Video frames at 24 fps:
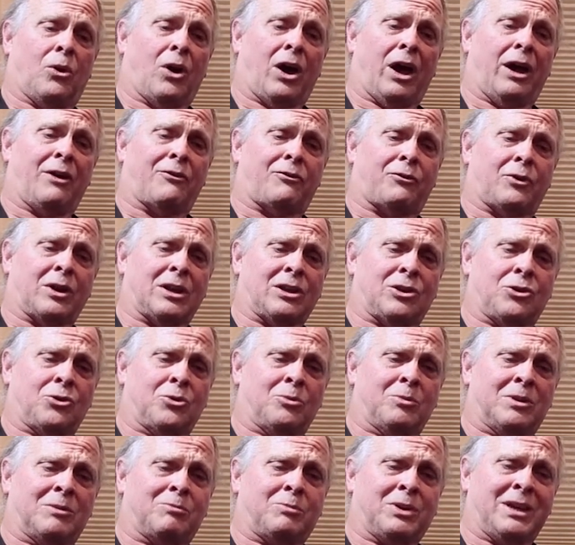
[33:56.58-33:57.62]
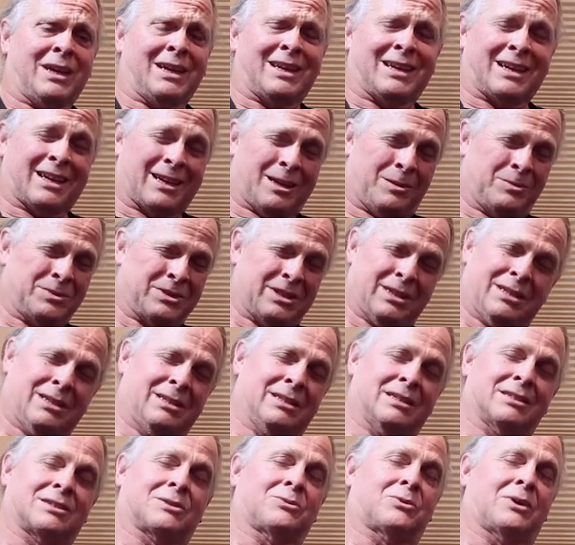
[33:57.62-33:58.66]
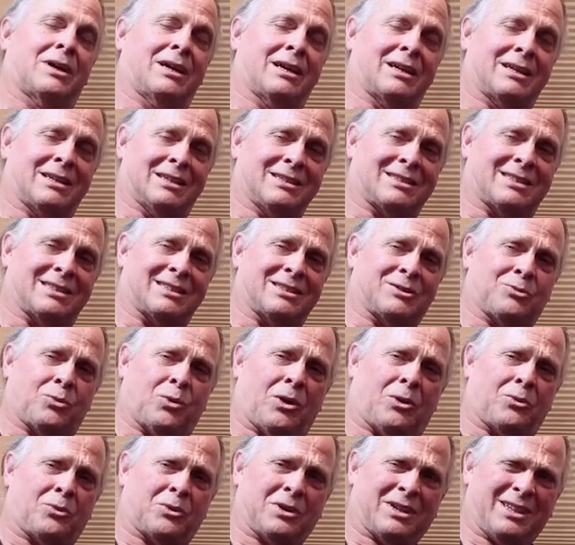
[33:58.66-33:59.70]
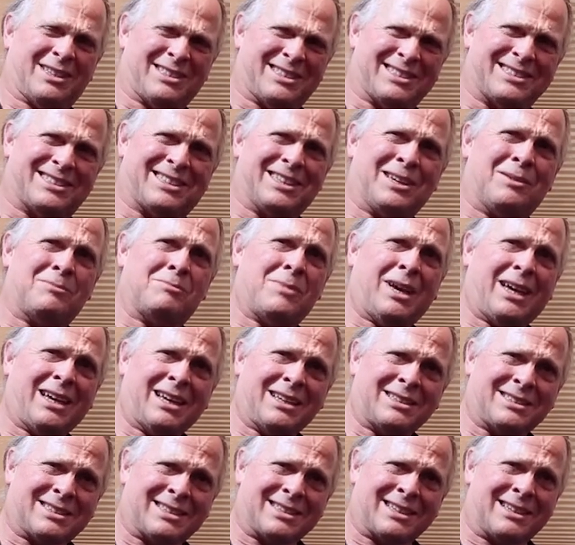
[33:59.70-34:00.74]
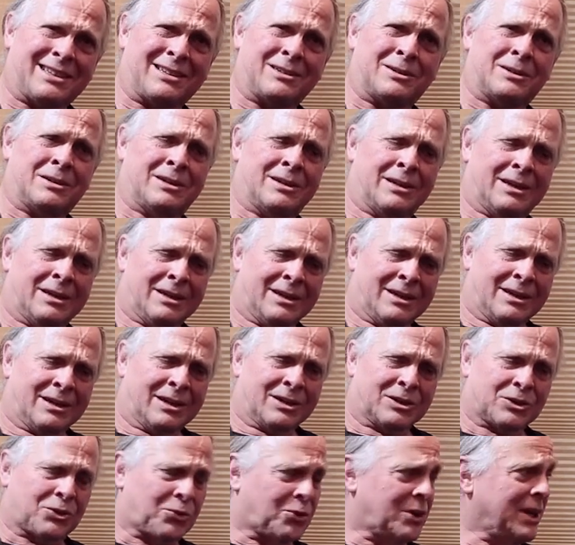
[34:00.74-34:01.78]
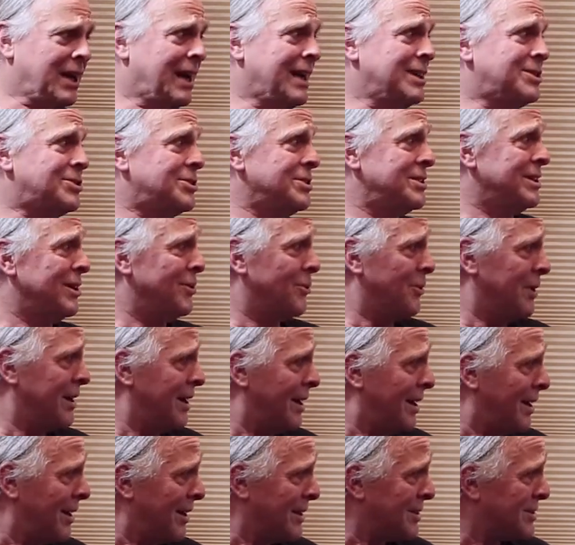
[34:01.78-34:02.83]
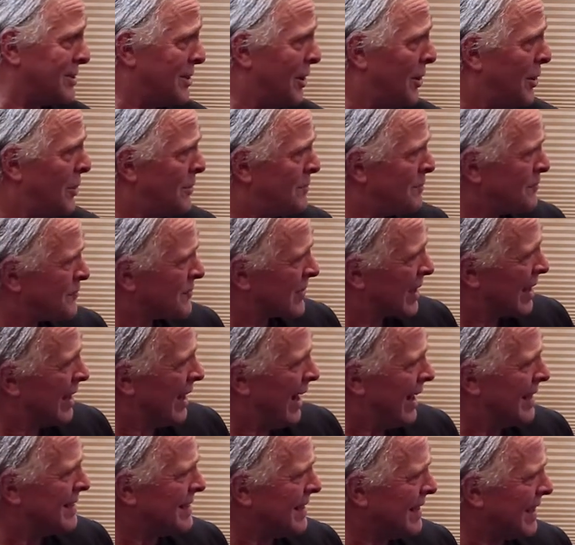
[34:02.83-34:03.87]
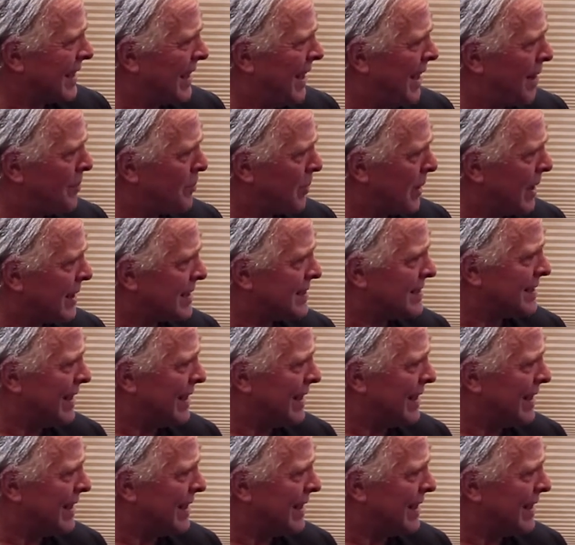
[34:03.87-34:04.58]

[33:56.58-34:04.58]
every human being comes in this way. This is the amazing creation that we are. So it's a complex